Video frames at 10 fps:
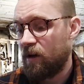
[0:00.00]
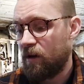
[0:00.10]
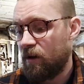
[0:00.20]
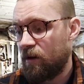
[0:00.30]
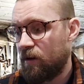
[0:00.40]

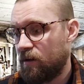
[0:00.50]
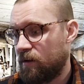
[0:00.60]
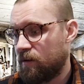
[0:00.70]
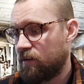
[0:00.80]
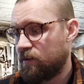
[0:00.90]

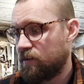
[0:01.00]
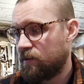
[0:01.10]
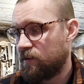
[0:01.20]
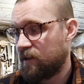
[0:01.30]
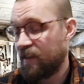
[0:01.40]

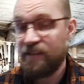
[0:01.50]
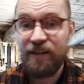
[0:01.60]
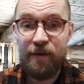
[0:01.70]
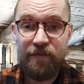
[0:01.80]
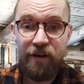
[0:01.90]
So
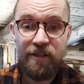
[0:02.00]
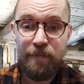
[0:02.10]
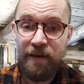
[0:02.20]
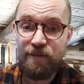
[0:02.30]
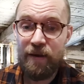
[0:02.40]
that's kind of my
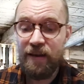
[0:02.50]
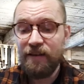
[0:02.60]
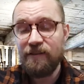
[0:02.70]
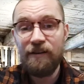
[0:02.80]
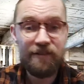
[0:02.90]
advice: make as
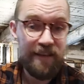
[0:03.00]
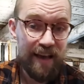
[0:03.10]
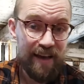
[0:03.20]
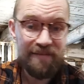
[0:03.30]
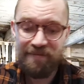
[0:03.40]
many guitars as
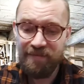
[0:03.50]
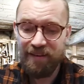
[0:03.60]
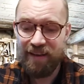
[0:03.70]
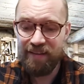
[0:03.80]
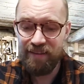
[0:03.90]
you can,
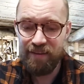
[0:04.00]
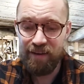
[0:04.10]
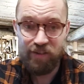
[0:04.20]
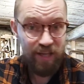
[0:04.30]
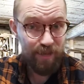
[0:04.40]
and
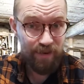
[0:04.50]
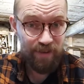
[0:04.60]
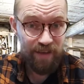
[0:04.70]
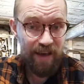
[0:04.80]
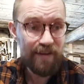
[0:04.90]
as cheap
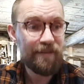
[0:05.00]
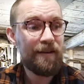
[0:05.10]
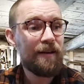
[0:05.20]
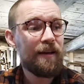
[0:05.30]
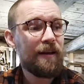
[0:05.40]
as you can.